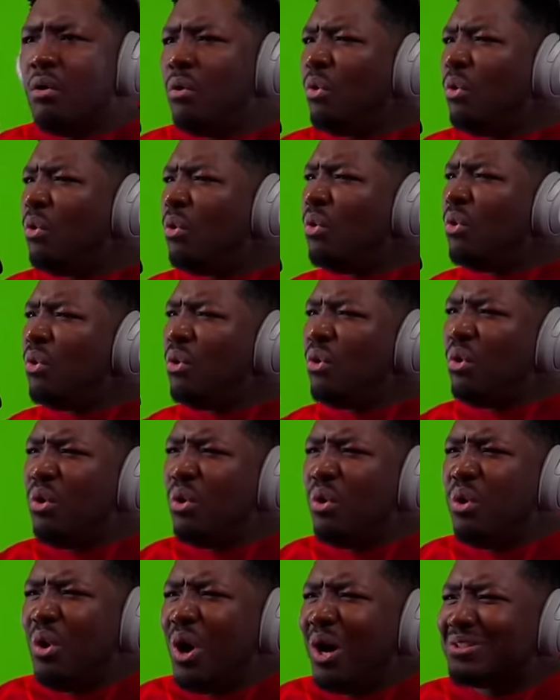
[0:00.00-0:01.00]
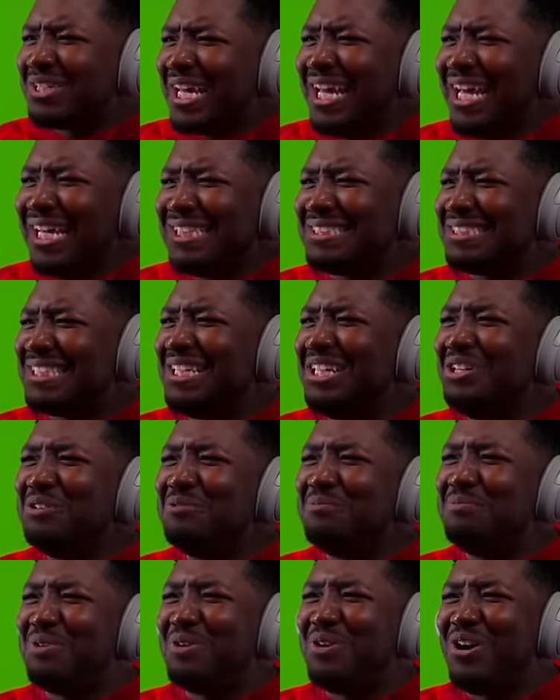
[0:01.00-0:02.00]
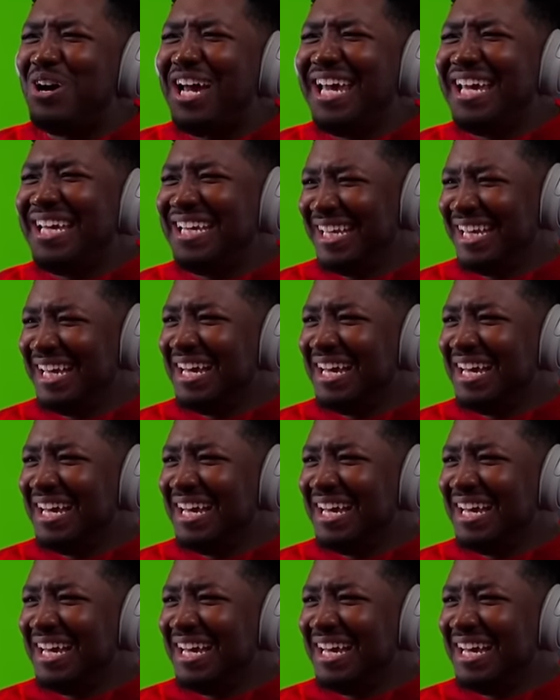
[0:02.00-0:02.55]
Oh, okay, I see you, boy.